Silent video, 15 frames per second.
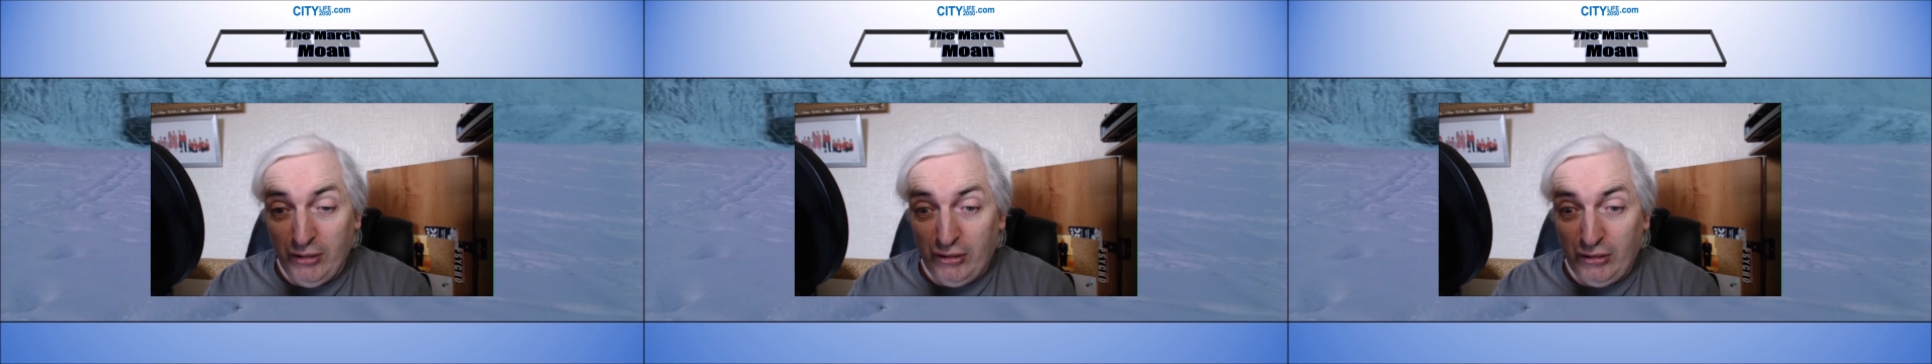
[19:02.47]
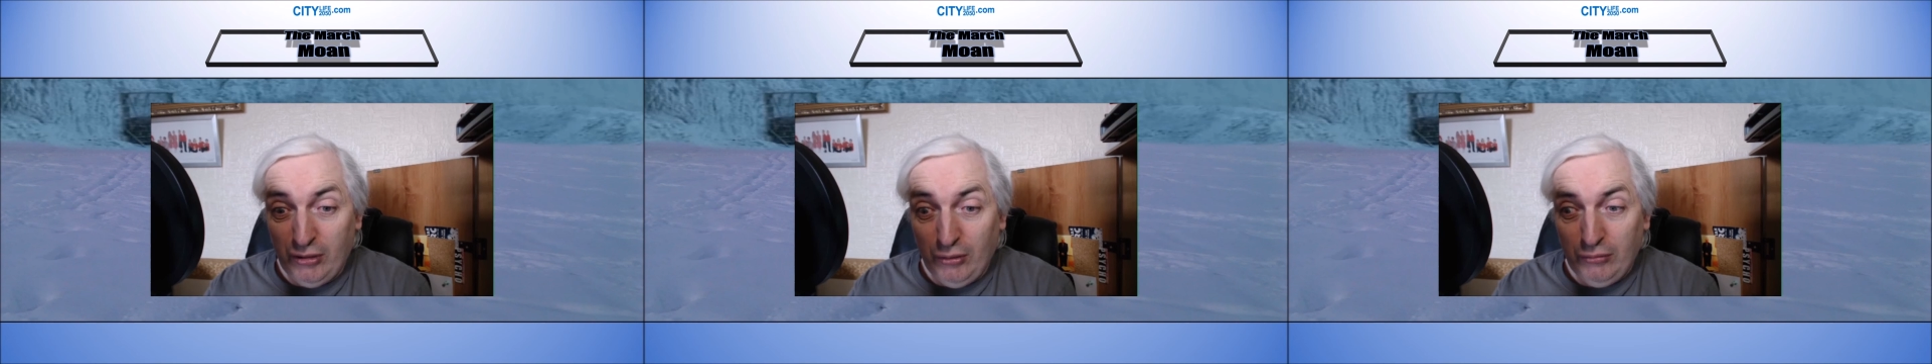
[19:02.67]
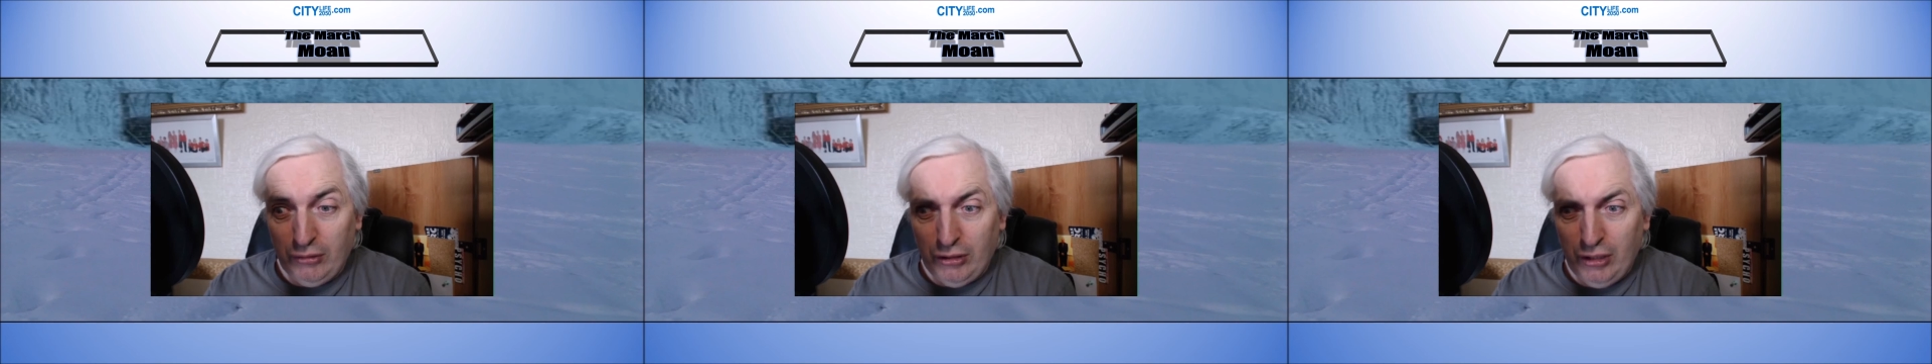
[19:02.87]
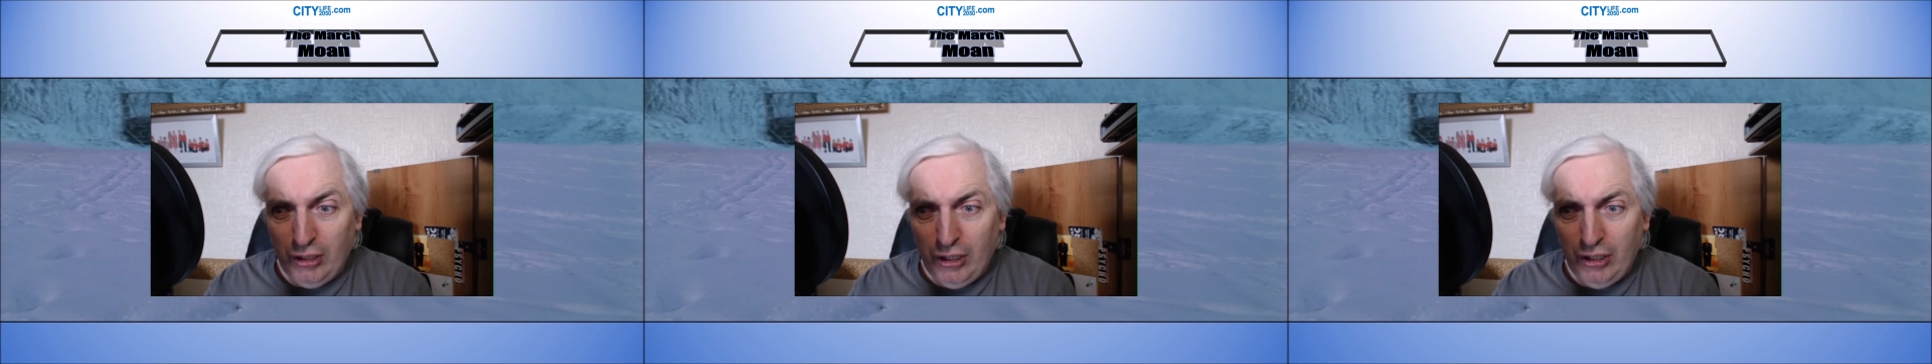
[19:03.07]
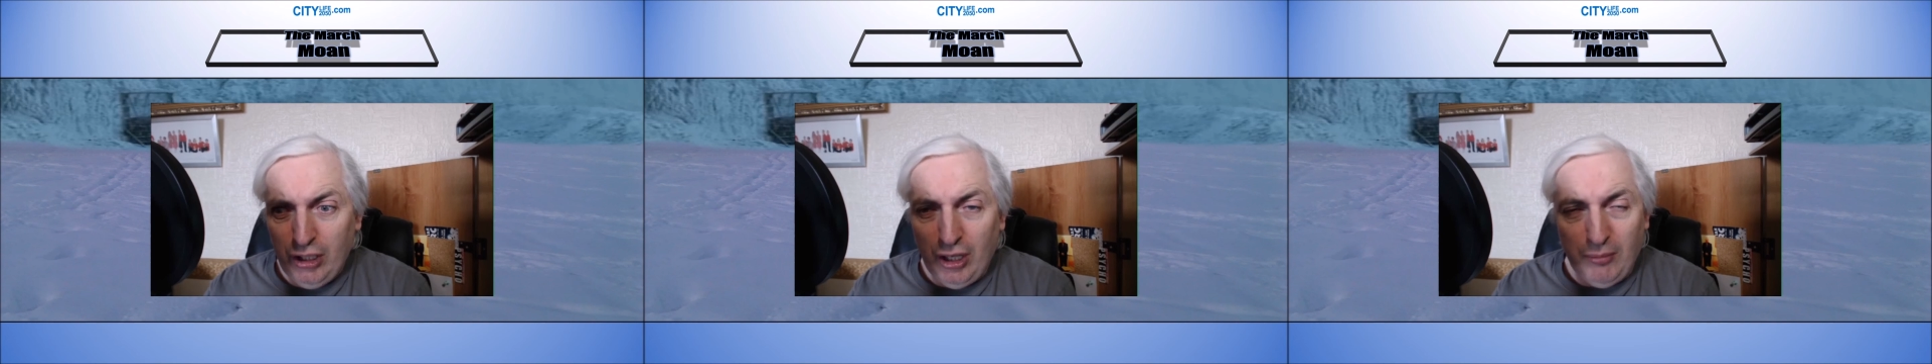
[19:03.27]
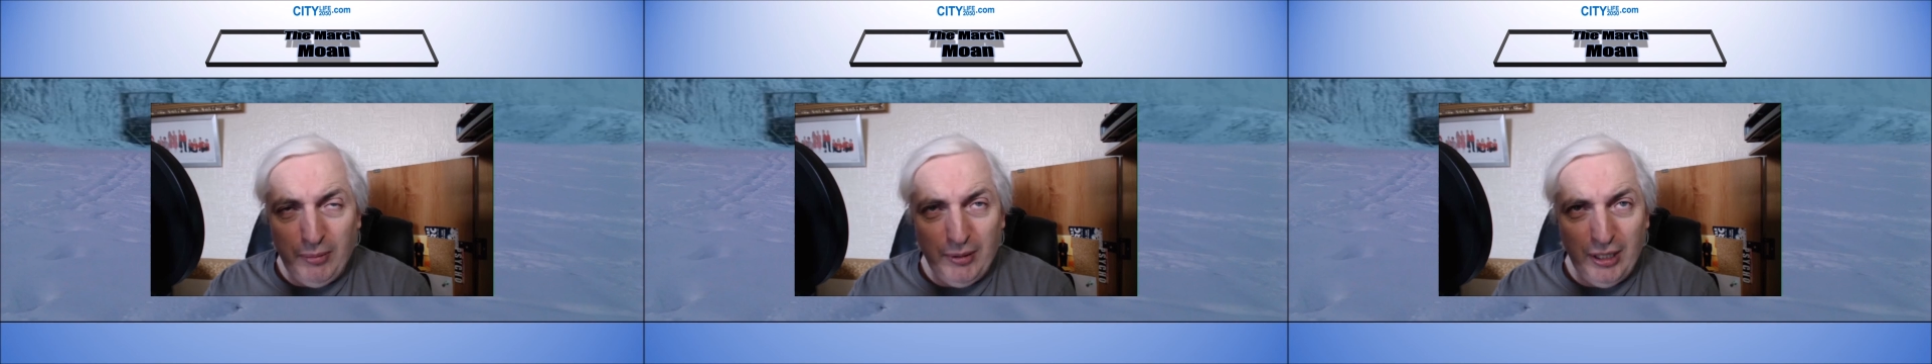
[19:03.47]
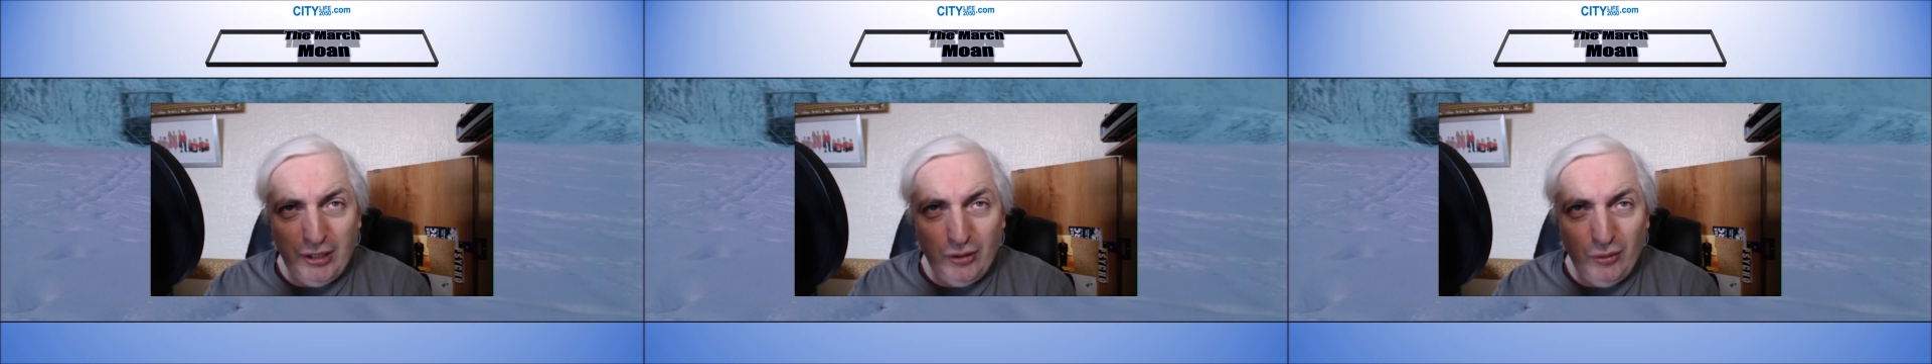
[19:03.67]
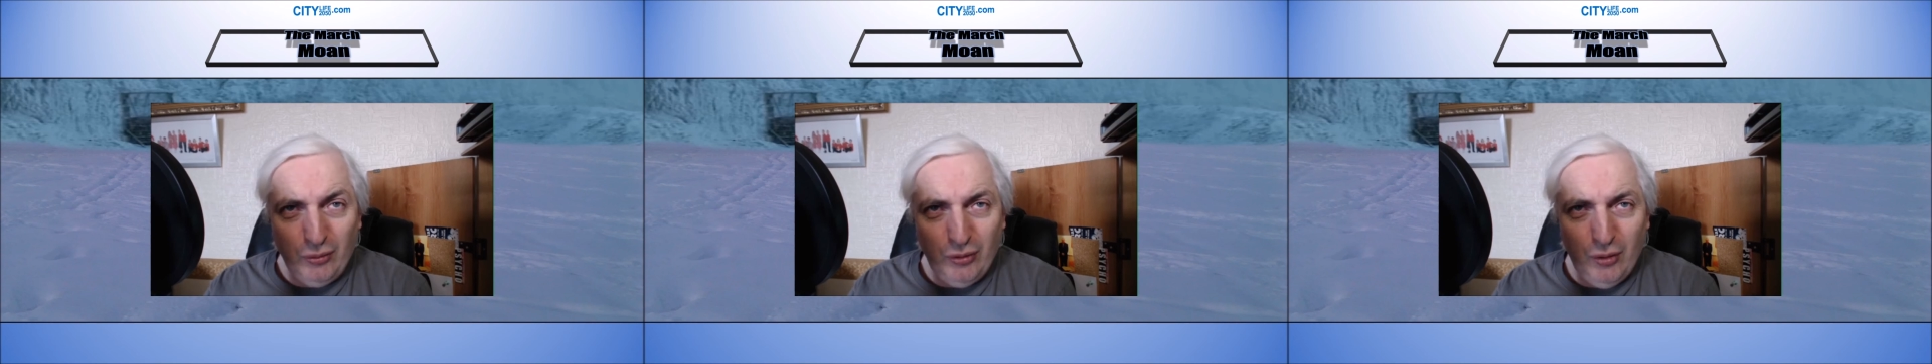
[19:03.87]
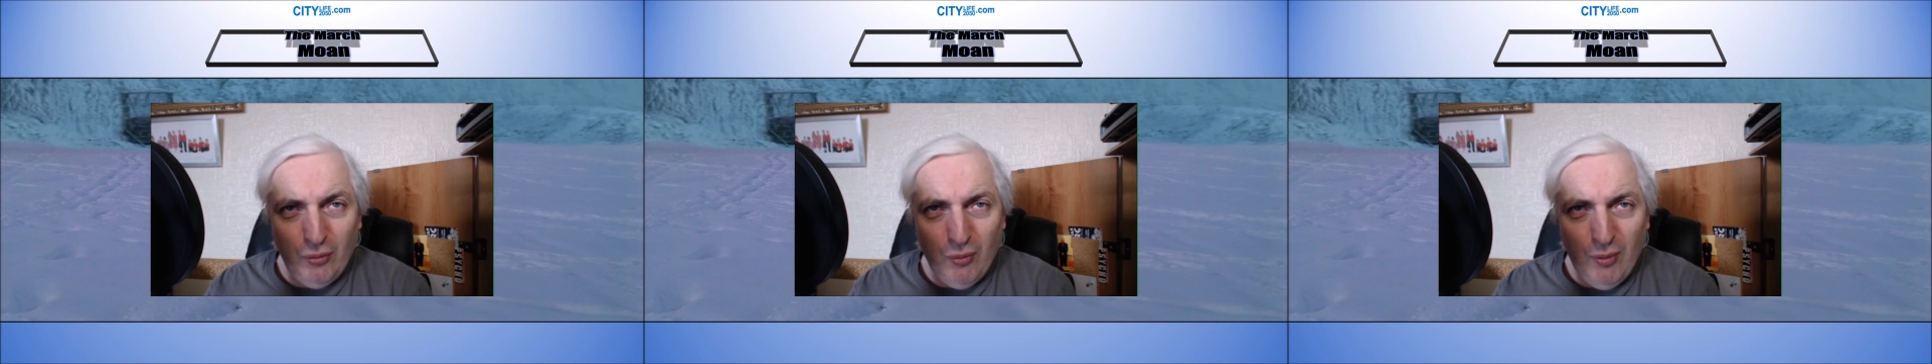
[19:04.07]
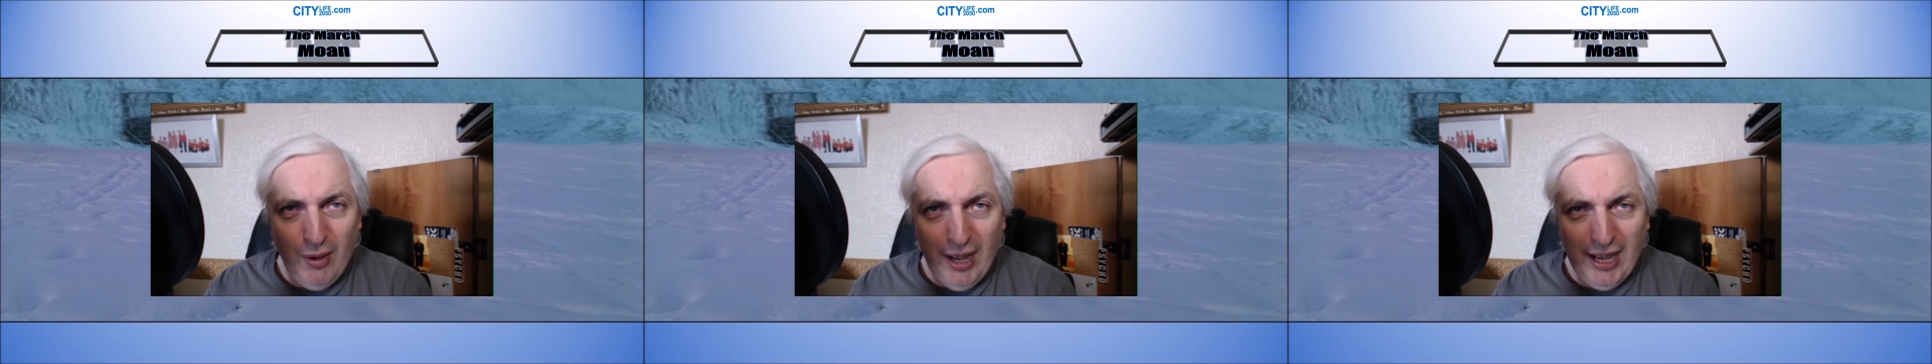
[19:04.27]
don't turn up and I don't know
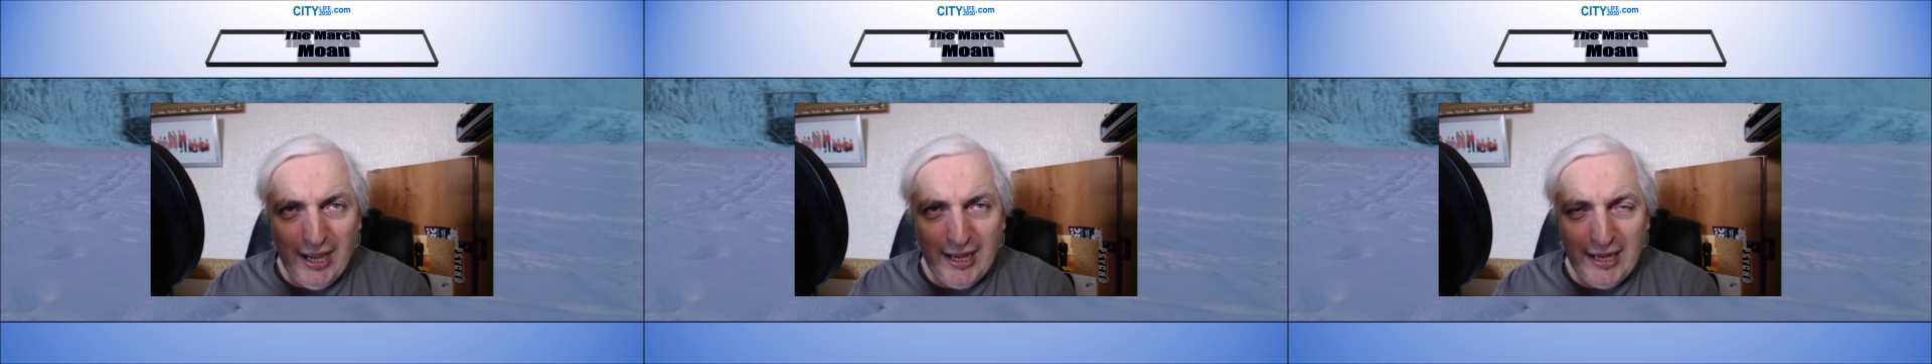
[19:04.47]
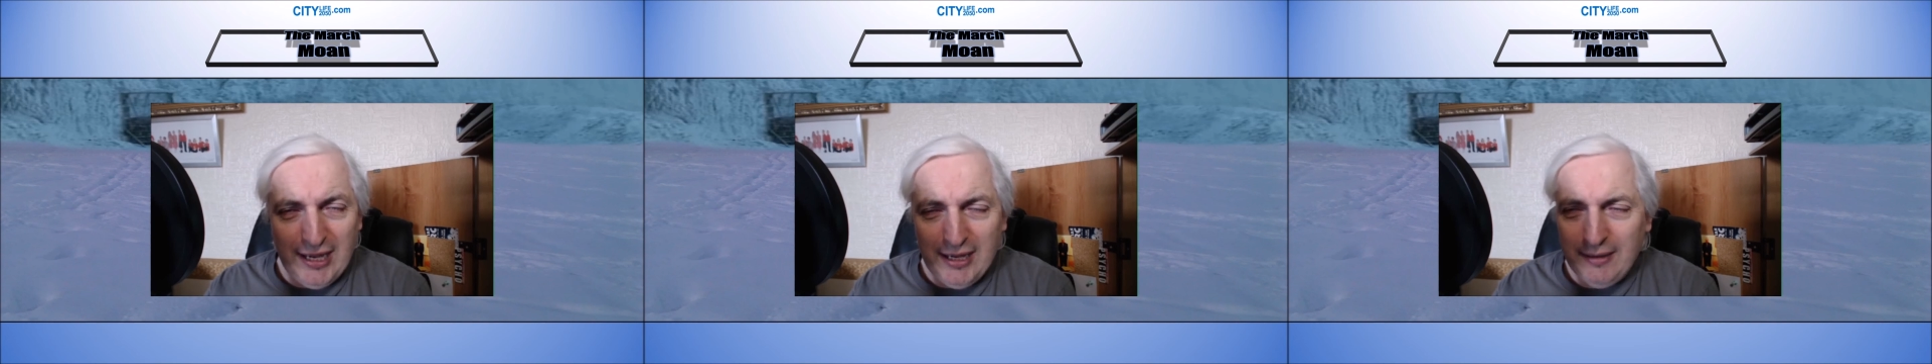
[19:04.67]
why.